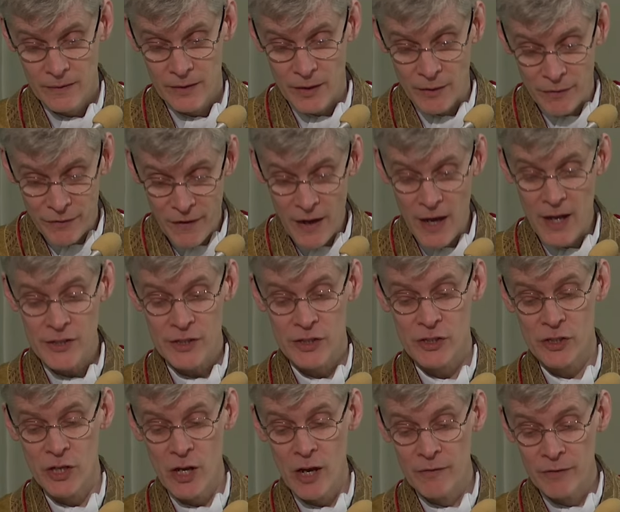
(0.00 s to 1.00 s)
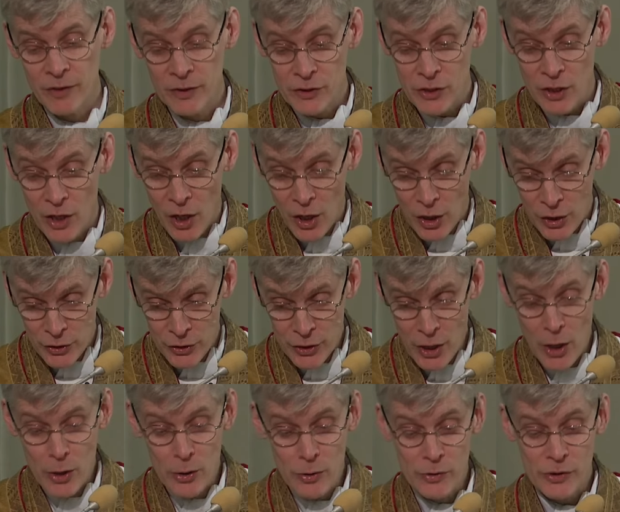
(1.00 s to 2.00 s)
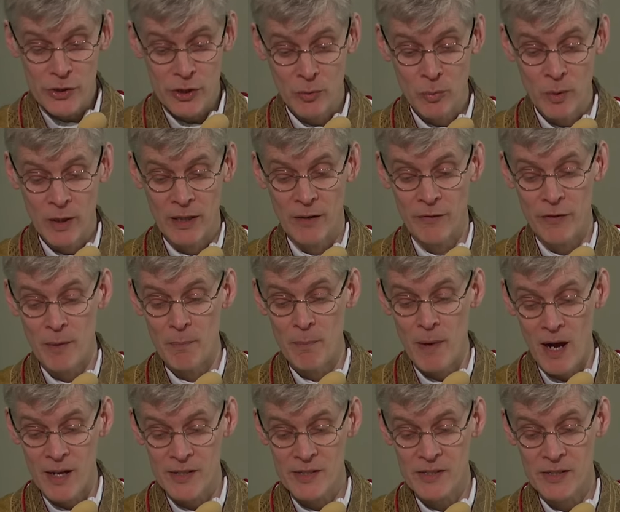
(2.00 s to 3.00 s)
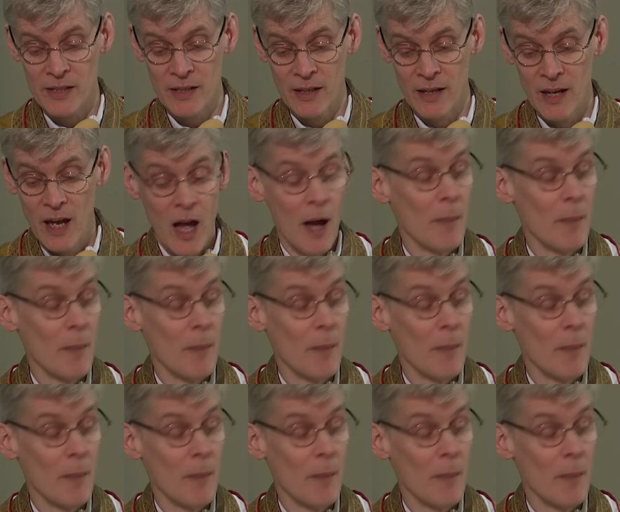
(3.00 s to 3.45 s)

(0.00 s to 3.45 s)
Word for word: The first servant knows the will of the master,